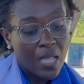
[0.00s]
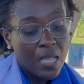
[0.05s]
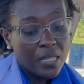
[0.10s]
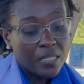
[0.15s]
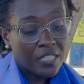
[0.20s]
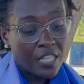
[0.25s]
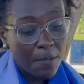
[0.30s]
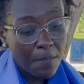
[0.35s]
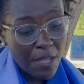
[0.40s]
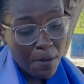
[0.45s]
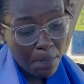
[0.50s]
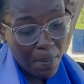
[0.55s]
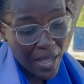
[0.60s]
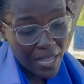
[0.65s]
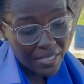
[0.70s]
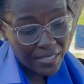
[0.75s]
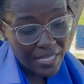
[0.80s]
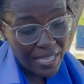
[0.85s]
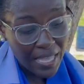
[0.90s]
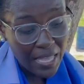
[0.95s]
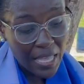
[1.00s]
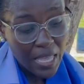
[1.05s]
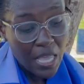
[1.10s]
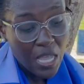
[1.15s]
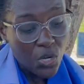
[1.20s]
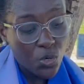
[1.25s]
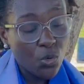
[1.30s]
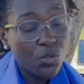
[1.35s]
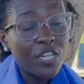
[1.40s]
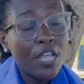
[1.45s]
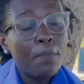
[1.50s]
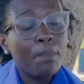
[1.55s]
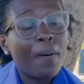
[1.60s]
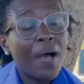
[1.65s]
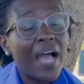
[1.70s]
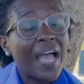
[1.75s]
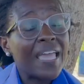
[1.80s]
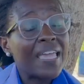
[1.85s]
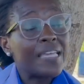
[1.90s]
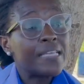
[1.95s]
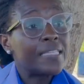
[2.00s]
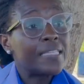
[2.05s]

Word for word: Semaine passée, nous te bail